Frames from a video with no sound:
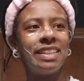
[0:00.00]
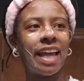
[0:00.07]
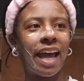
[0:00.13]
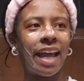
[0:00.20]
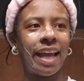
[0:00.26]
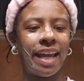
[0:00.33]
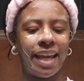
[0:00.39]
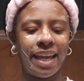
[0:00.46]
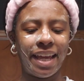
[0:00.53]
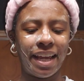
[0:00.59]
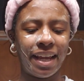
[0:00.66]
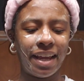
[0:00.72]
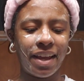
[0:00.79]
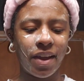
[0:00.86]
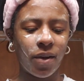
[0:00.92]
that
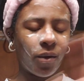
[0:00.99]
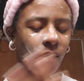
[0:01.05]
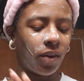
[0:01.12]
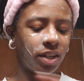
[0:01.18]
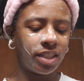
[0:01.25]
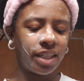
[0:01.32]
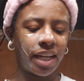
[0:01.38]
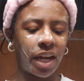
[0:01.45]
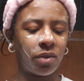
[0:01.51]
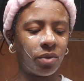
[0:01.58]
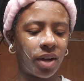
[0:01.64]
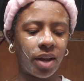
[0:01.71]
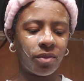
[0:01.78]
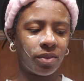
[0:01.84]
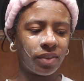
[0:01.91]
he or she gave,
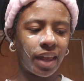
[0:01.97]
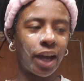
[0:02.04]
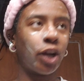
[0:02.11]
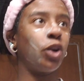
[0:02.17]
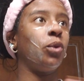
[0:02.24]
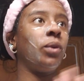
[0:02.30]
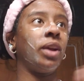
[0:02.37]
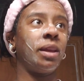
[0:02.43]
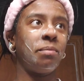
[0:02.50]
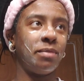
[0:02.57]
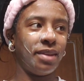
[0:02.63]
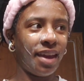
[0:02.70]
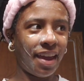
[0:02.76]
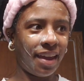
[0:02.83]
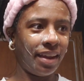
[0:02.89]
whatever that creep
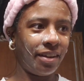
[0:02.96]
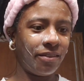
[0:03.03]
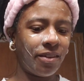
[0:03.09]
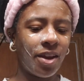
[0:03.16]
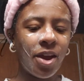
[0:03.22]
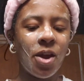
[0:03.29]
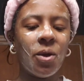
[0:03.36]
gave,